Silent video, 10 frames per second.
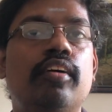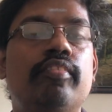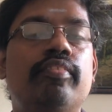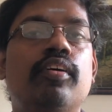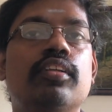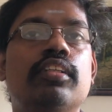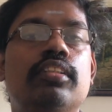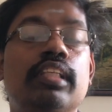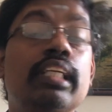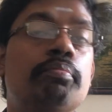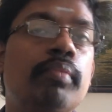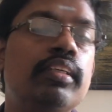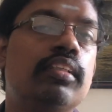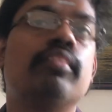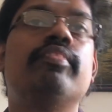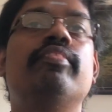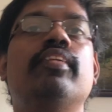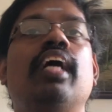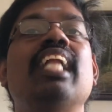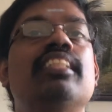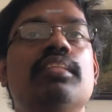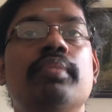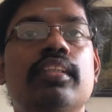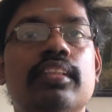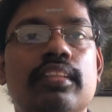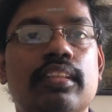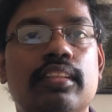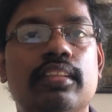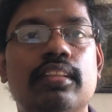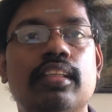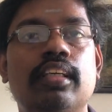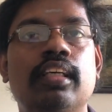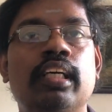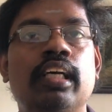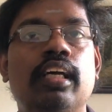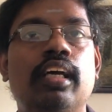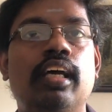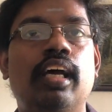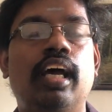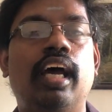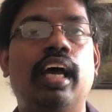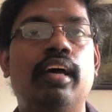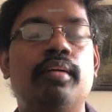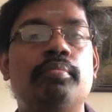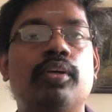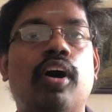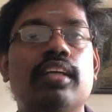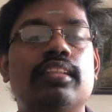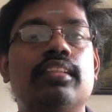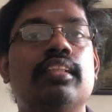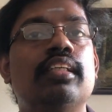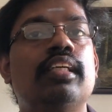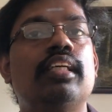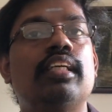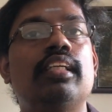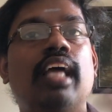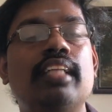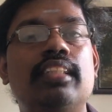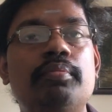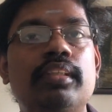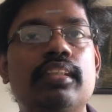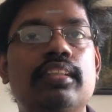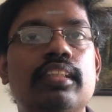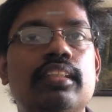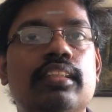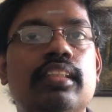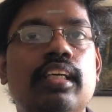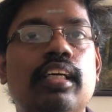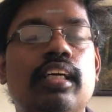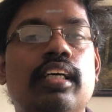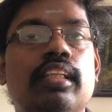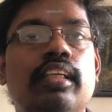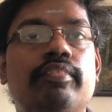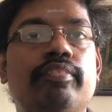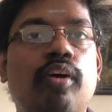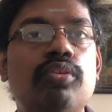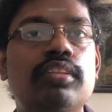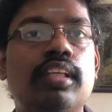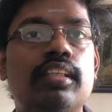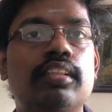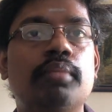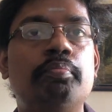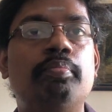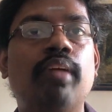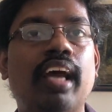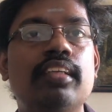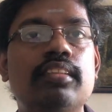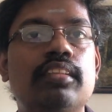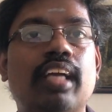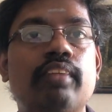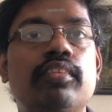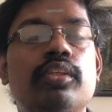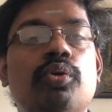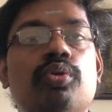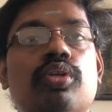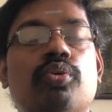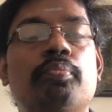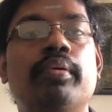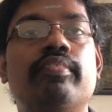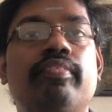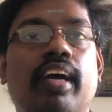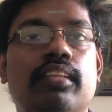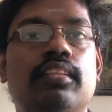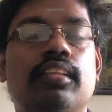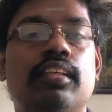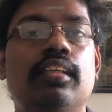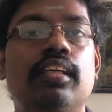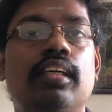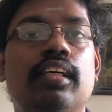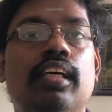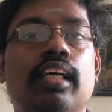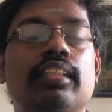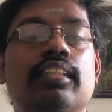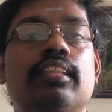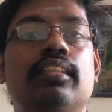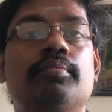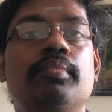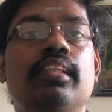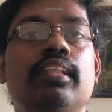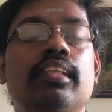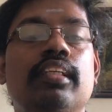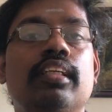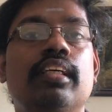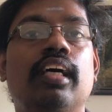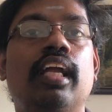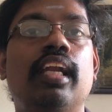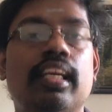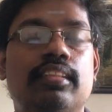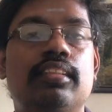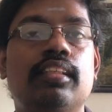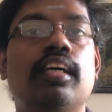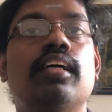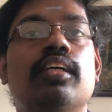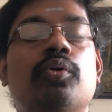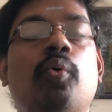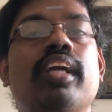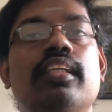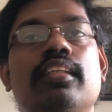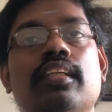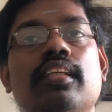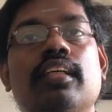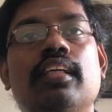for the treatment of Alzheimer's disease, because in Alzheimer's disease they found that the brain derived neurotropic factor has been a lesser quantity.